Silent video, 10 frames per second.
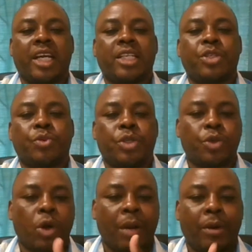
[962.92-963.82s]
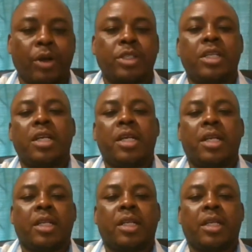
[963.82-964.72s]
that as we talk about
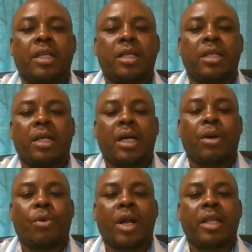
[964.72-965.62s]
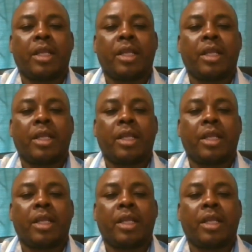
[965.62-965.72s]
what